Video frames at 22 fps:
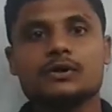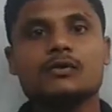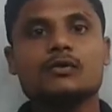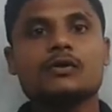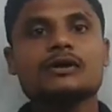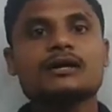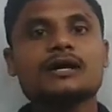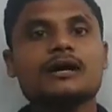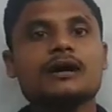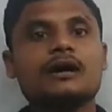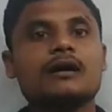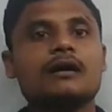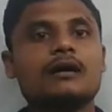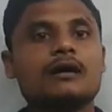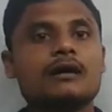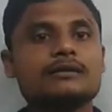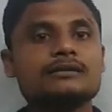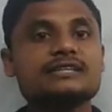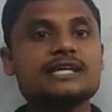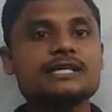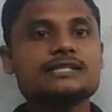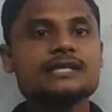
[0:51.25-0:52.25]
Okay,
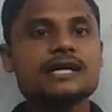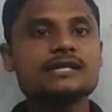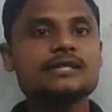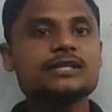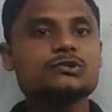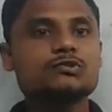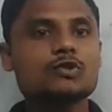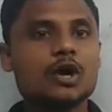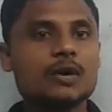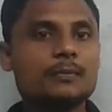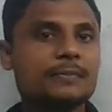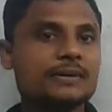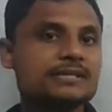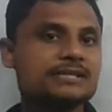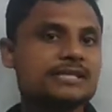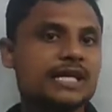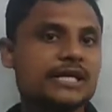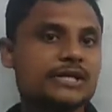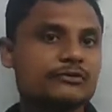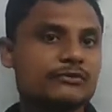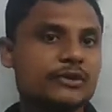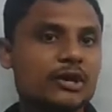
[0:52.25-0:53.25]
these are the topics
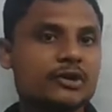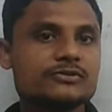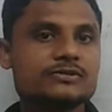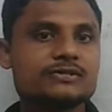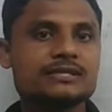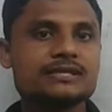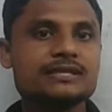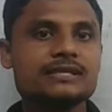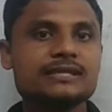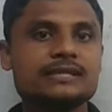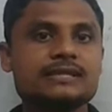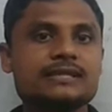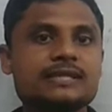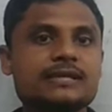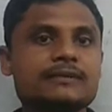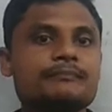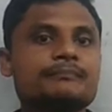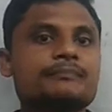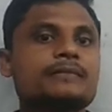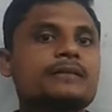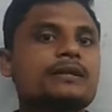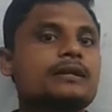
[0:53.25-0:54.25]
that we have seen in
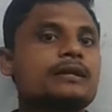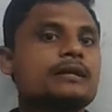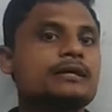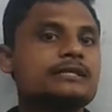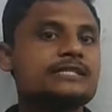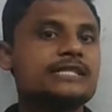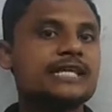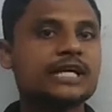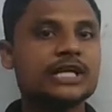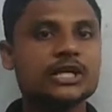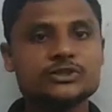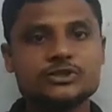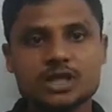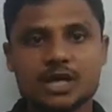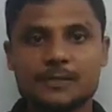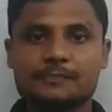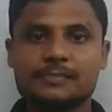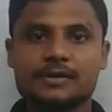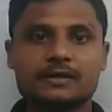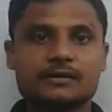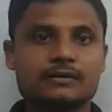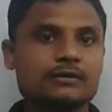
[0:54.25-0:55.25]
the second
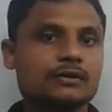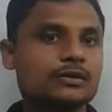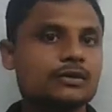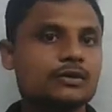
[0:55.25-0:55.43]
chapter.